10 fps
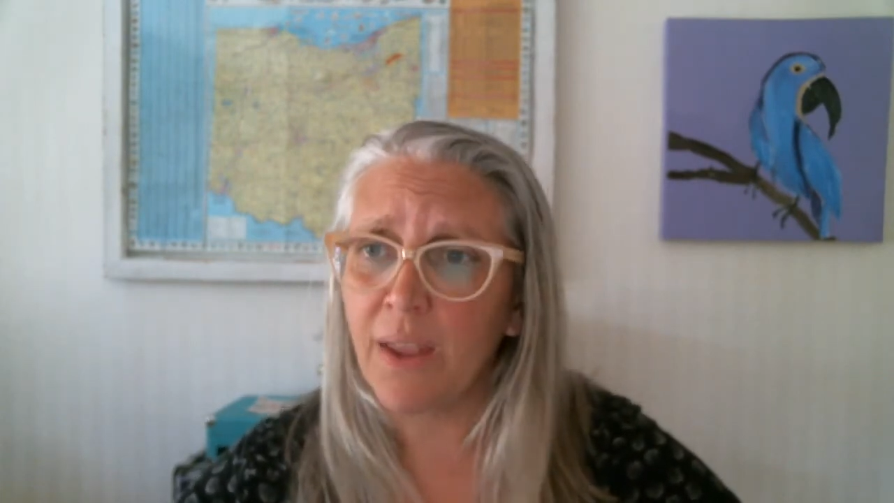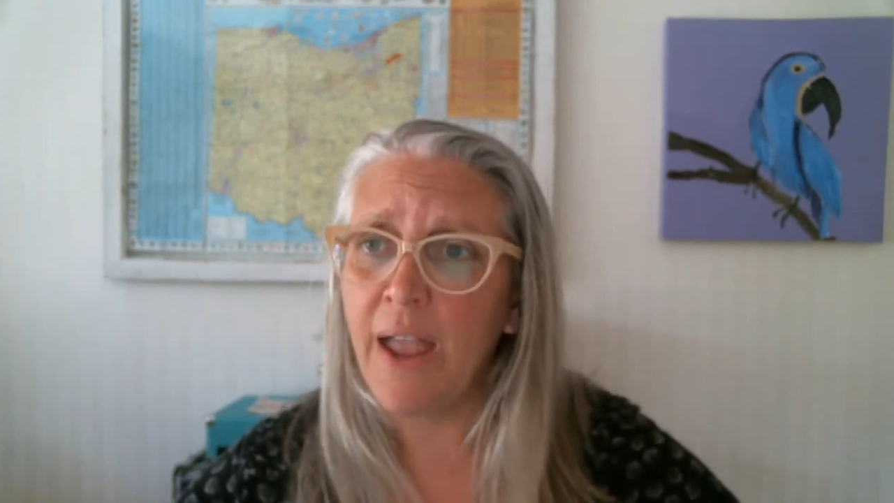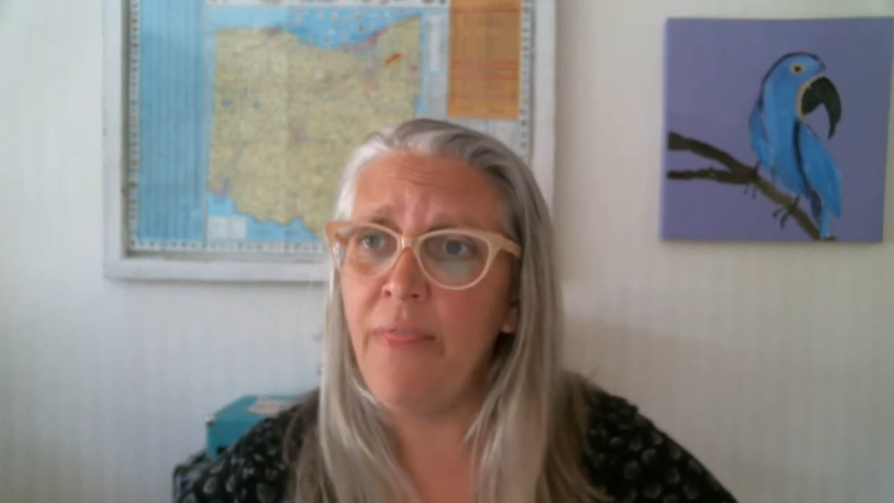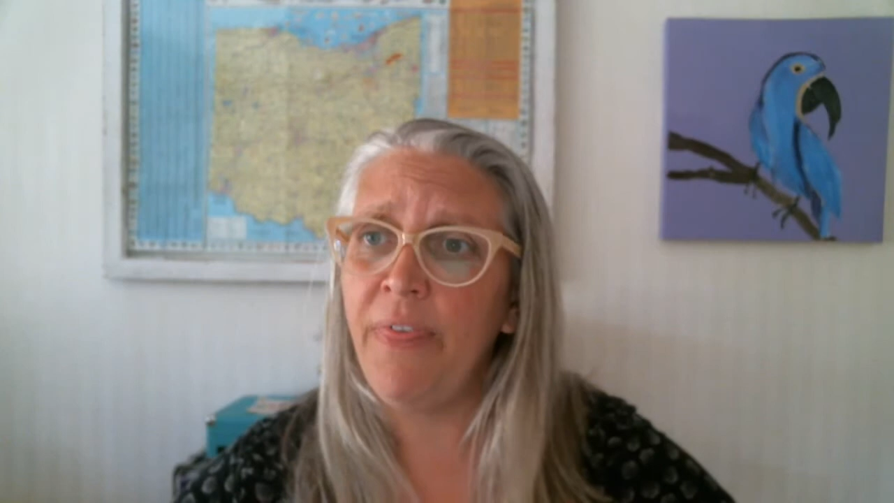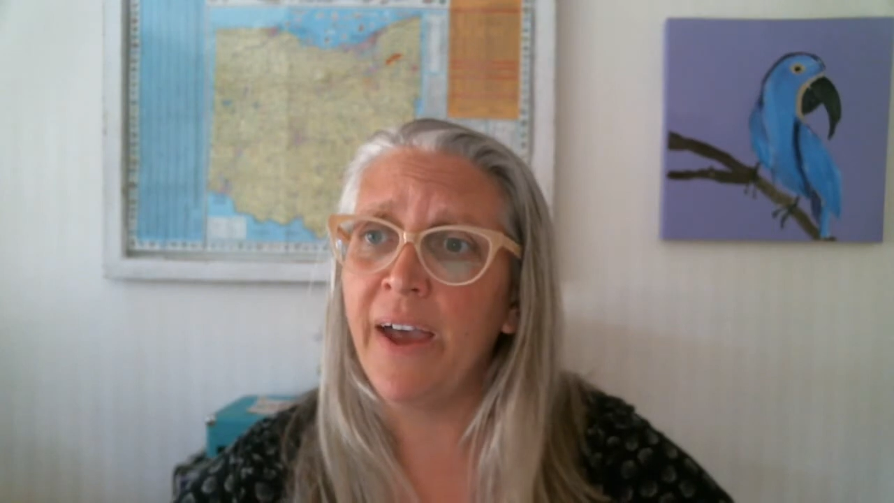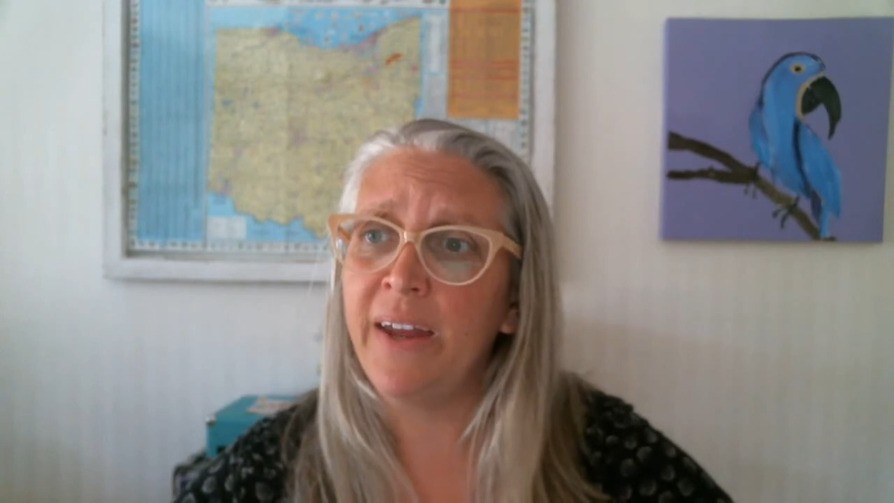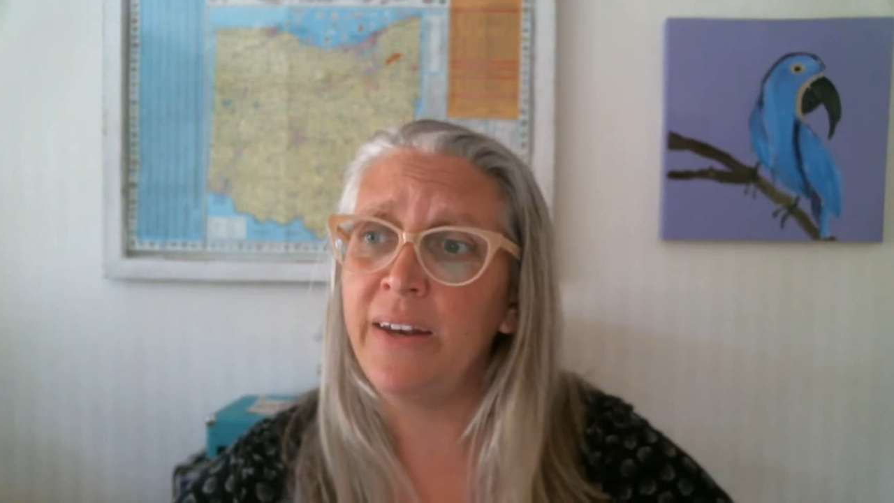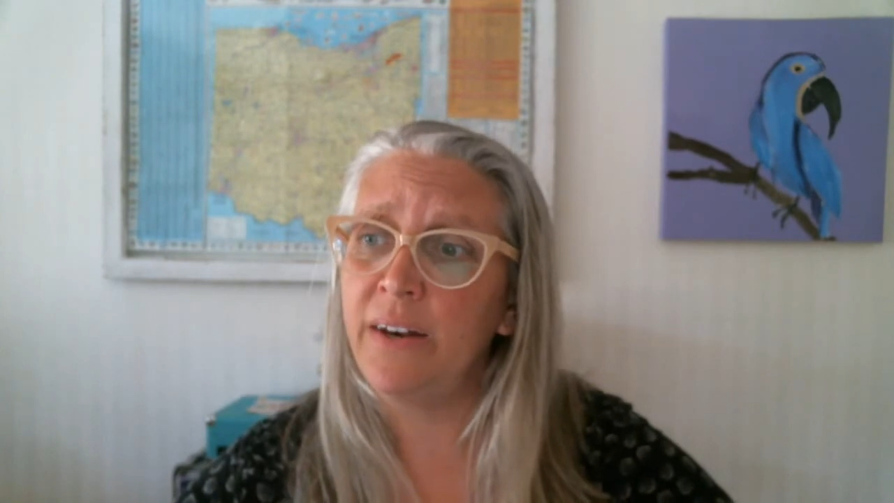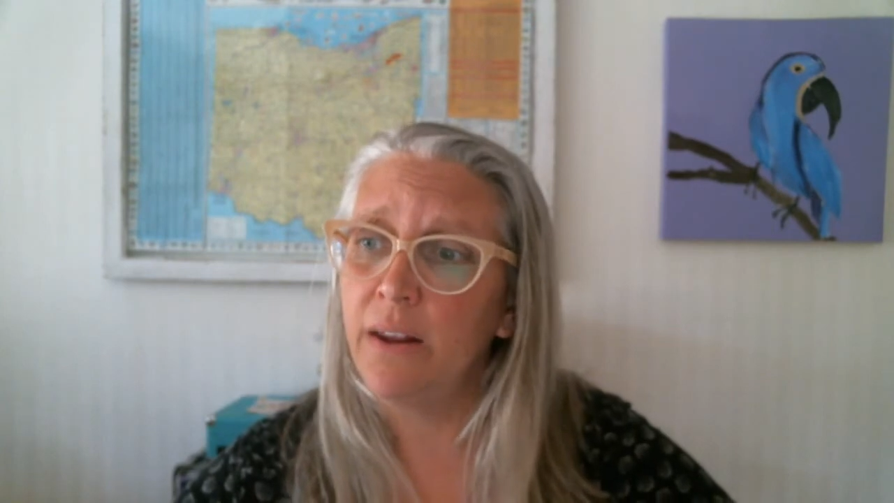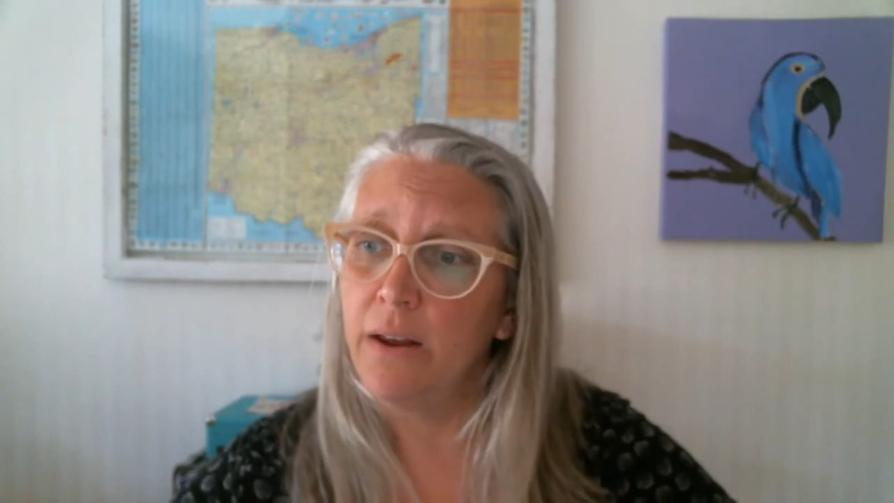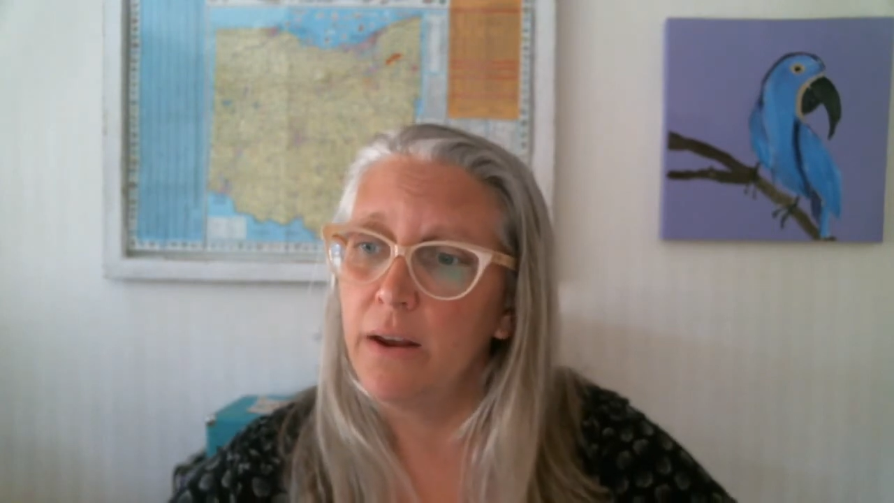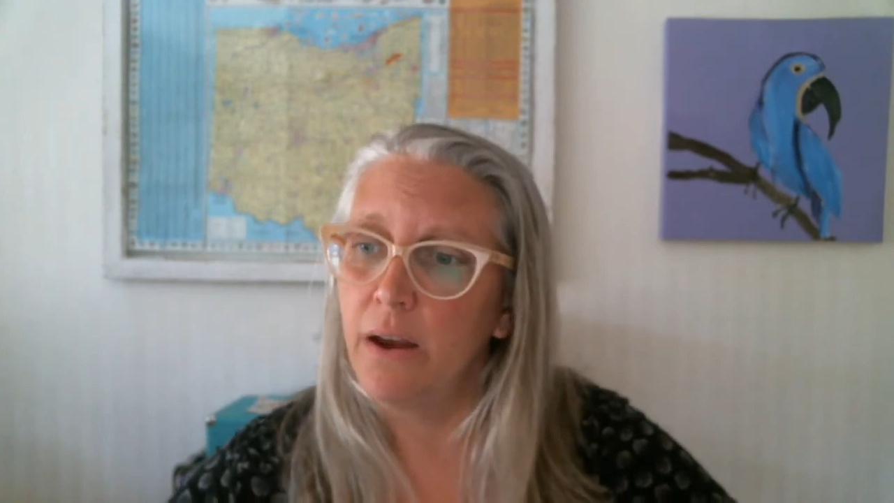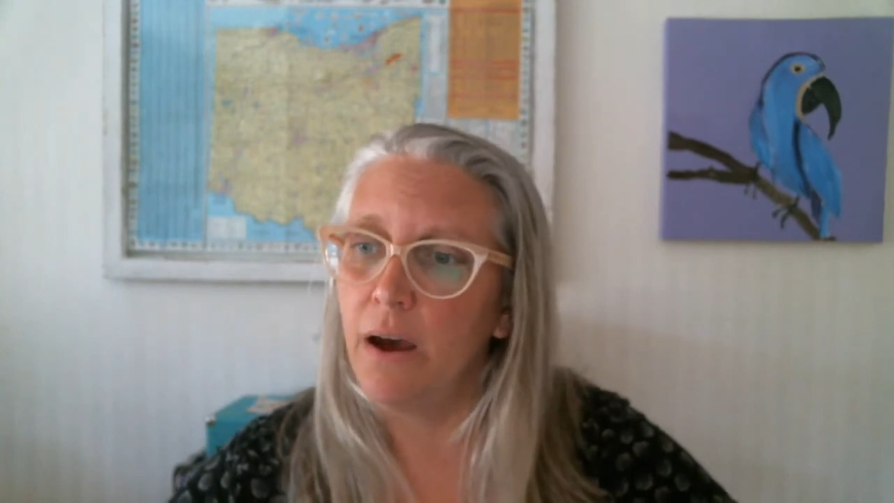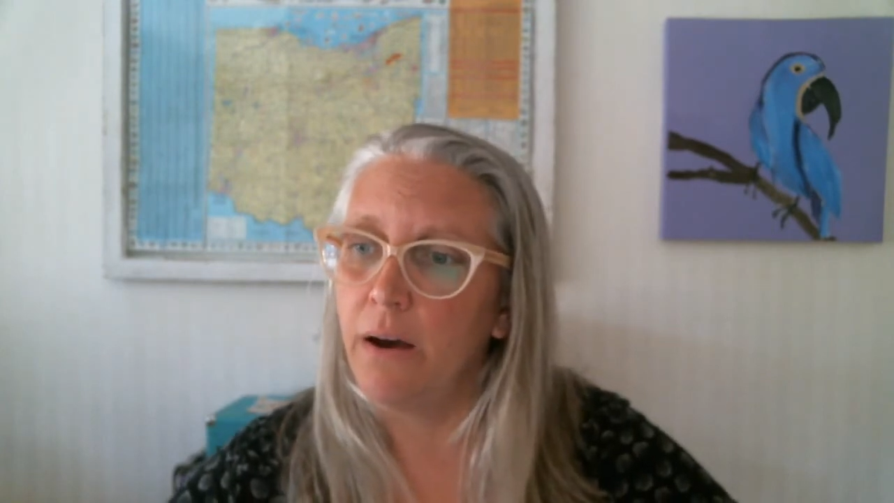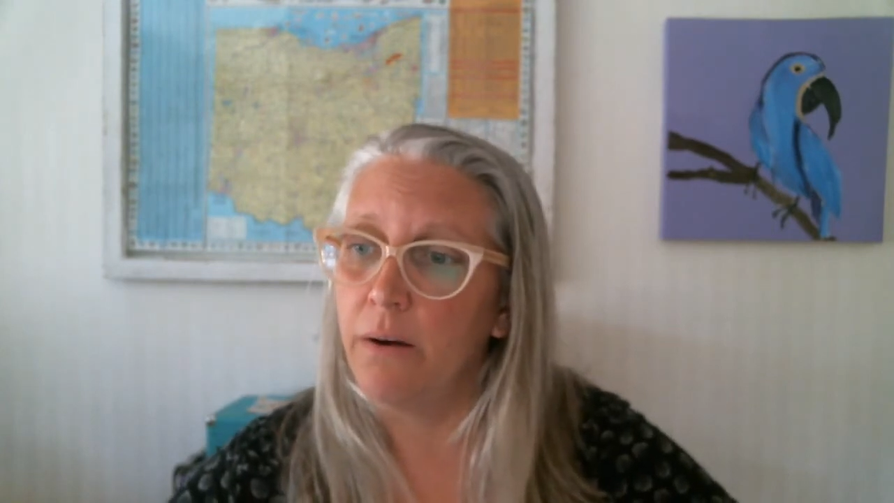And then
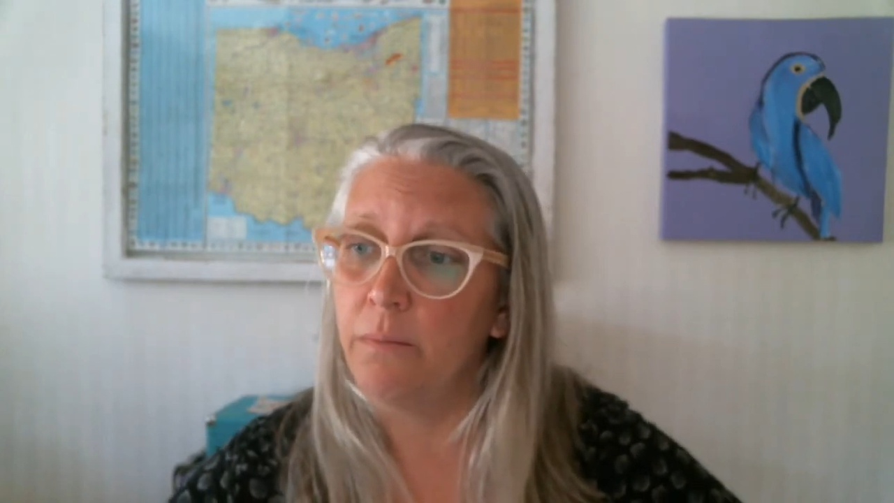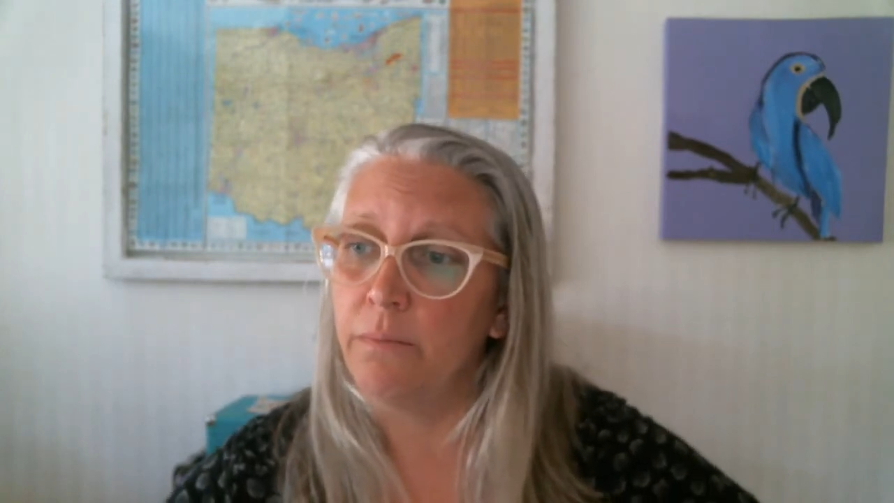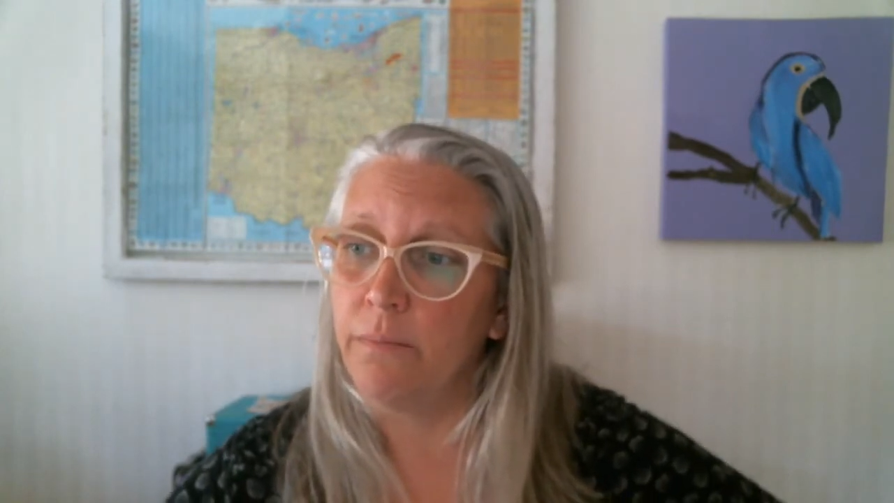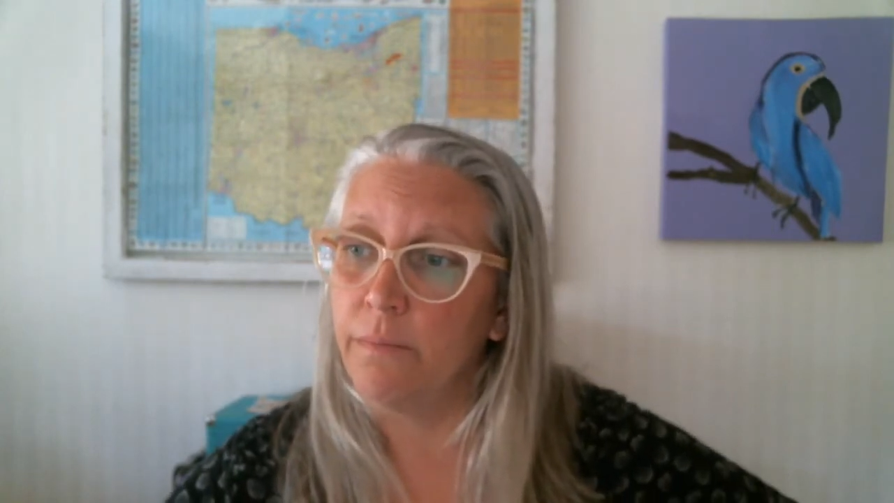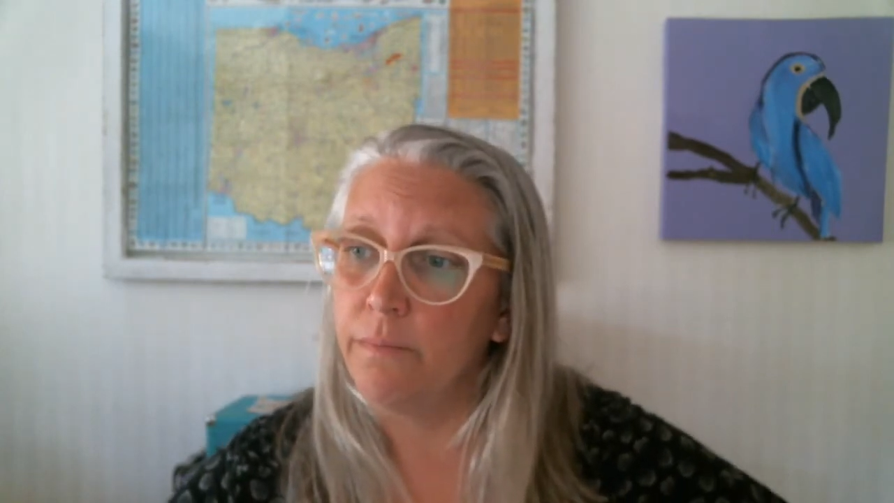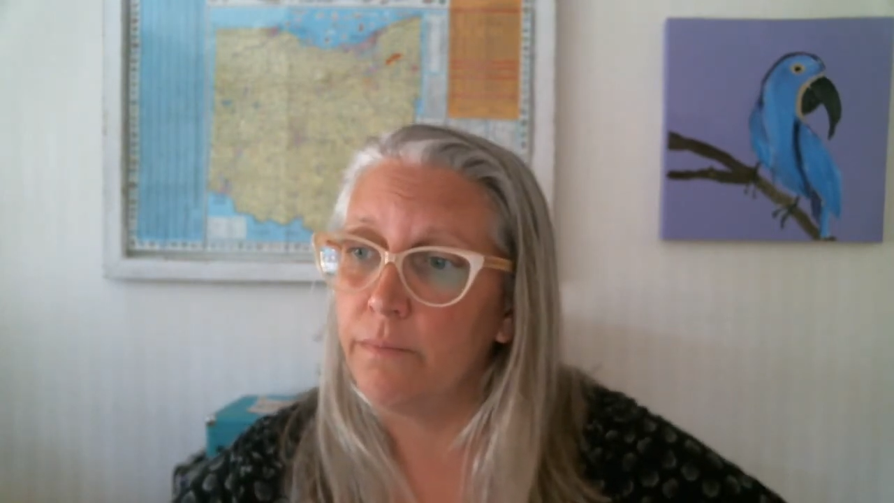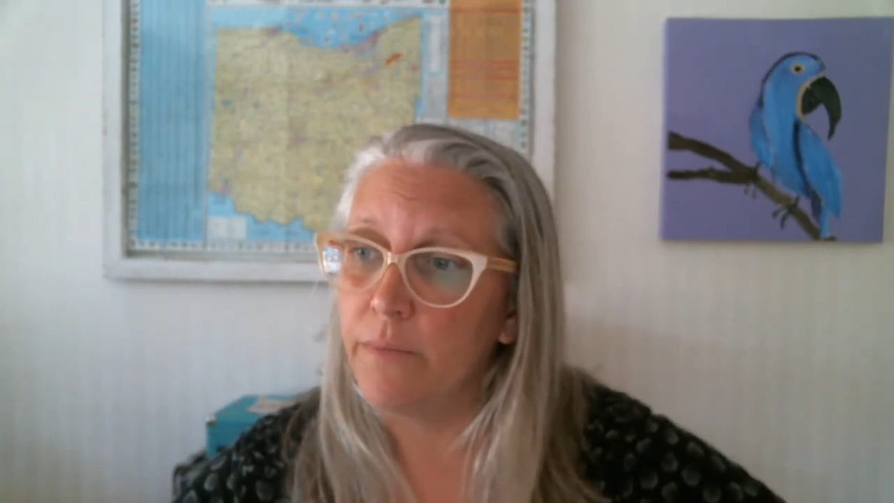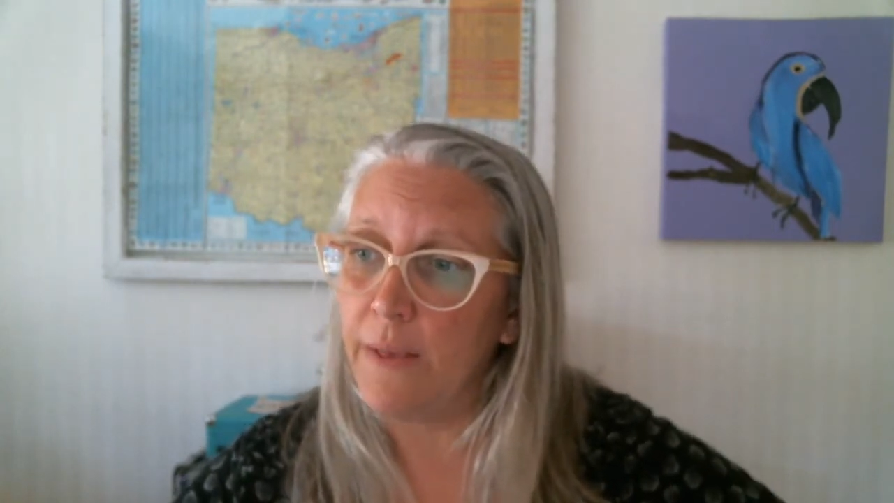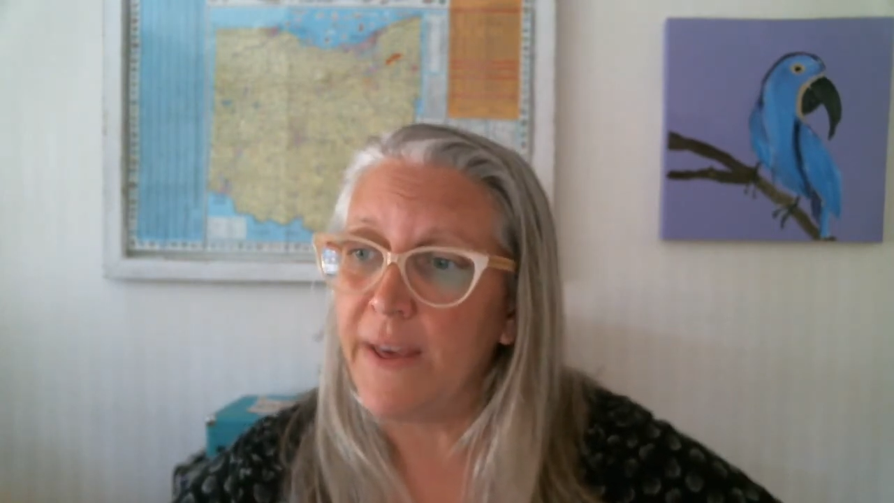and